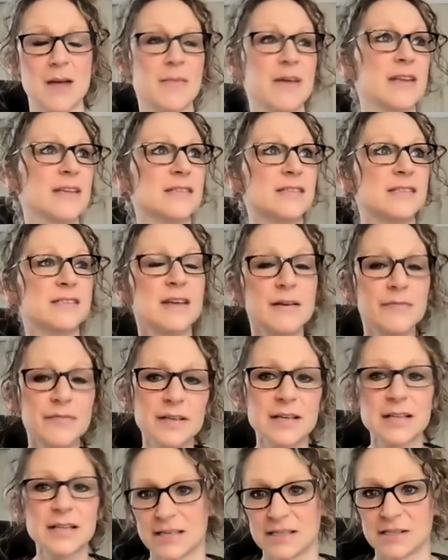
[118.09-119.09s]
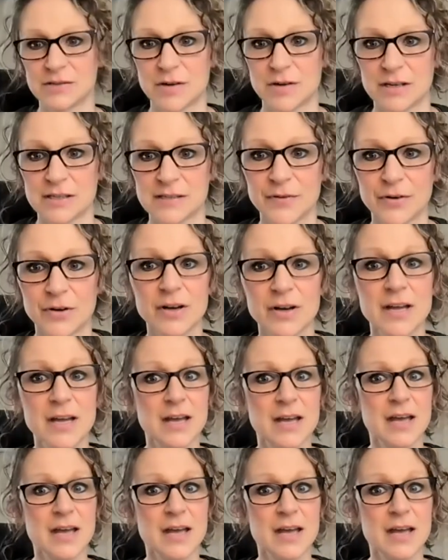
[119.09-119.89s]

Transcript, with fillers: It is definitely less stressful.